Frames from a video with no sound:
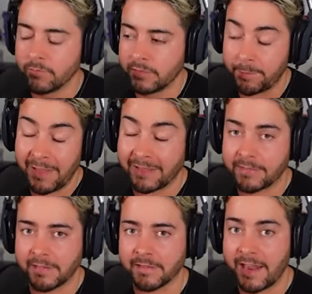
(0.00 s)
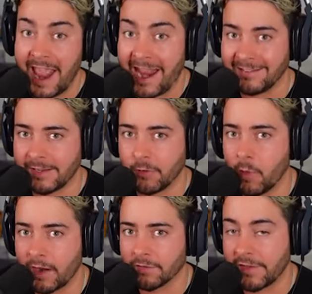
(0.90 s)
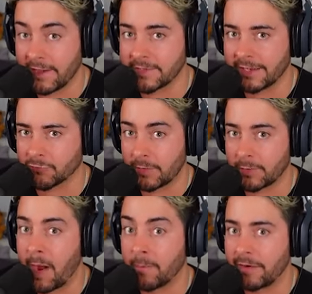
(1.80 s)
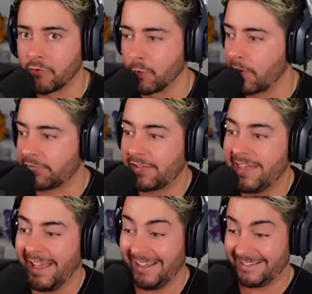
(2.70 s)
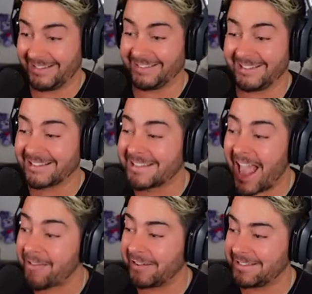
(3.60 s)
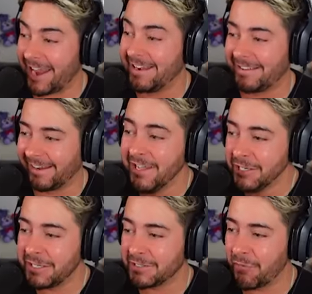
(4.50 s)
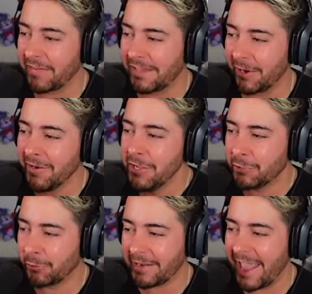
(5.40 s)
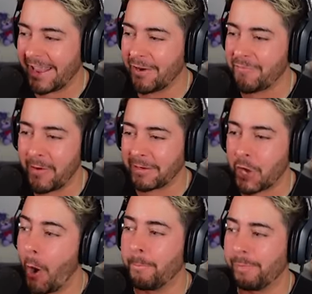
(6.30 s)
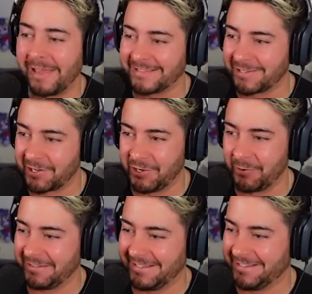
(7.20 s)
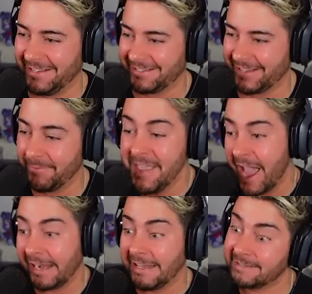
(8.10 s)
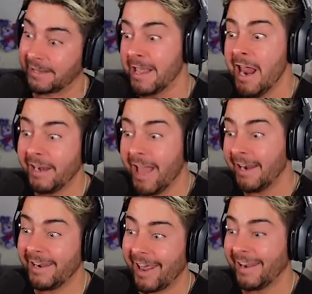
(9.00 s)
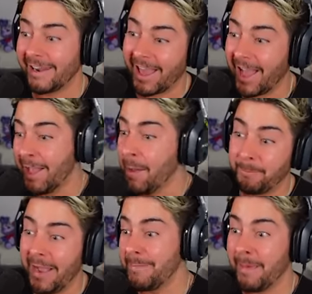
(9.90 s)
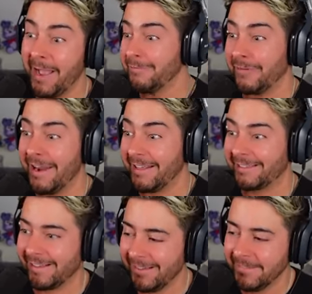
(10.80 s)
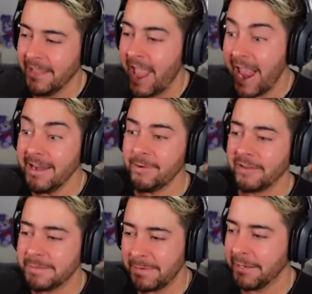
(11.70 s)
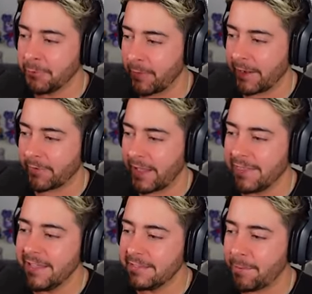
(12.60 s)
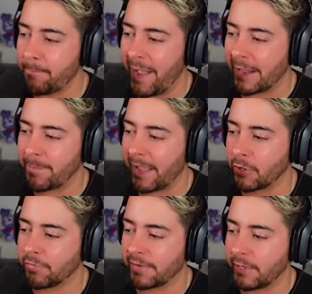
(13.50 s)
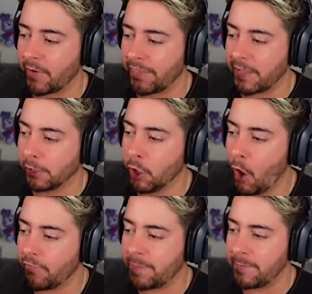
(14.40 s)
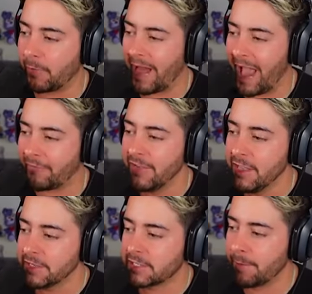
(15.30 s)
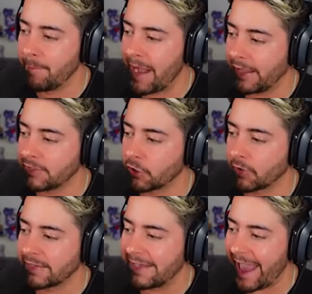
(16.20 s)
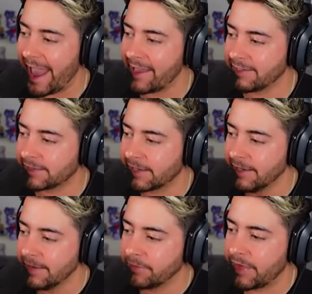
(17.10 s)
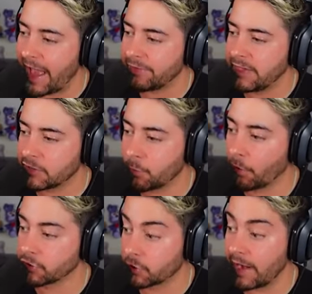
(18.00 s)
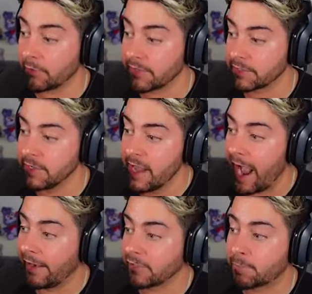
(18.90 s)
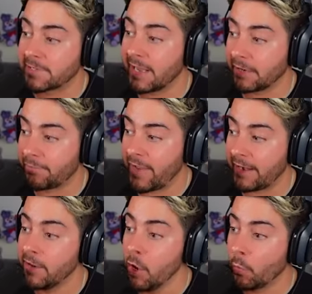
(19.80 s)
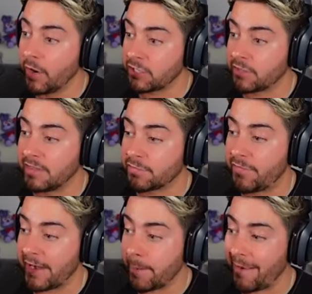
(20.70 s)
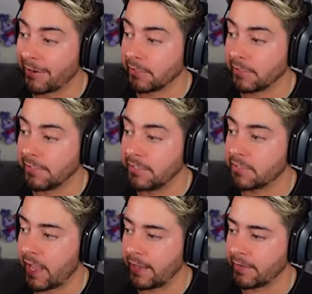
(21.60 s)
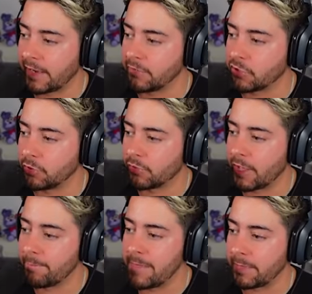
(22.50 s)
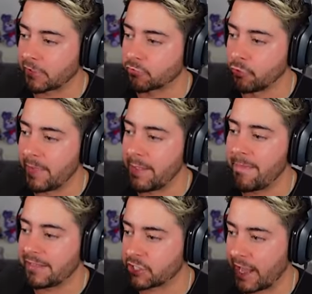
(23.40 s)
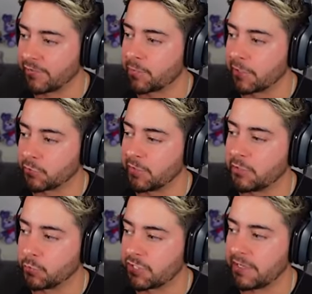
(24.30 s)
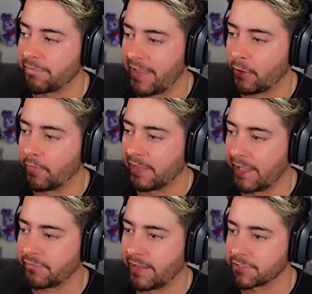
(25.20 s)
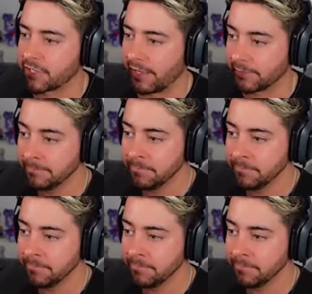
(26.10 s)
depicted an ending where Vanessa gets ripped apart by robots. That is just a savage ending. She's over here creating a very complex security system, and he's like, la la la la la, bye bye Vanessa. Anyway, speaking of Gregory, this backpack over here, I think a lot of people have surmised or guessed that this was Gregory's, and it's beside a vent, which this vent apparently leads in, into the Mimic's room. It makes sense because we do see a vent on the left-hand side,